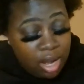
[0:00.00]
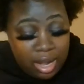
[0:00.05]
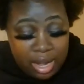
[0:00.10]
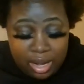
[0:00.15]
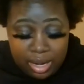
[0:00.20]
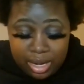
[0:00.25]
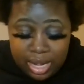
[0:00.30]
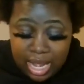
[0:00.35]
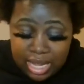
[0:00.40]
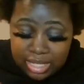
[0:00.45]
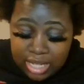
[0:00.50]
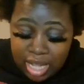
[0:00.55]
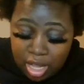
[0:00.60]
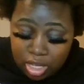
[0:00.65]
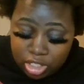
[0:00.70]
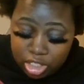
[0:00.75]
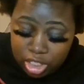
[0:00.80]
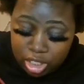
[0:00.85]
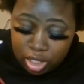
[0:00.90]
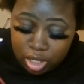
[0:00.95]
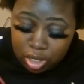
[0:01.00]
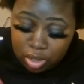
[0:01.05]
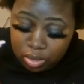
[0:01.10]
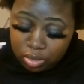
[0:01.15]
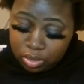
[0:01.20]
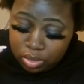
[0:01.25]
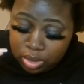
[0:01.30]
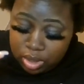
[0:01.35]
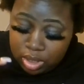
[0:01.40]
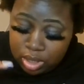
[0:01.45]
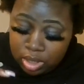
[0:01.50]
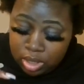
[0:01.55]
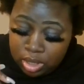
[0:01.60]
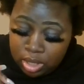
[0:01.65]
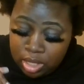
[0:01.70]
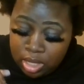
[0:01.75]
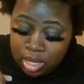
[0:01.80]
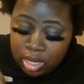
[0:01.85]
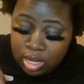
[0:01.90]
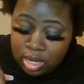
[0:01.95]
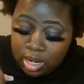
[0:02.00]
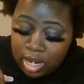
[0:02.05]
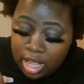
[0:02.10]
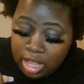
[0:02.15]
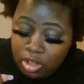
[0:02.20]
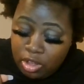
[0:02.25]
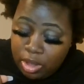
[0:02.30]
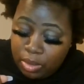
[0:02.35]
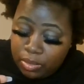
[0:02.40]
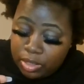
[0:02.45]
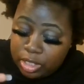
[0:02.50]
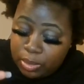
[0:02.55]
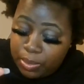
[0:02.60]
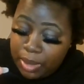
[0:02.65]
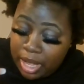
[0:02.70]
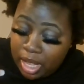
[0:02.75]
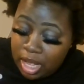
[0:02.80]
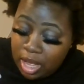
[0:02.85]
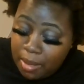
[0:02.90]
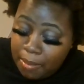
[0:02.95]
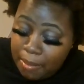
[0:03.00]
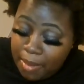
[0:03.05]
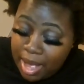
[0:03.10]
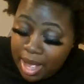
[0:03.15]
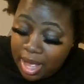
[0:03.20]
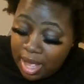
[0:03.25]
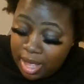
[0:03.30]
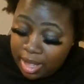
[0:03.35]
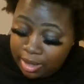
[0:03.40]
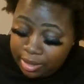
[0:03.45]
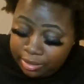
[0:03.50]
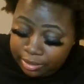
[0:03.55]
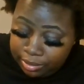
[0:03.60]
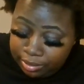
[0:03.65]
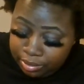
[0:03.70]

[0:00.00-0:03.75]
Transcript: that's all she knows. Now, you can respect her mind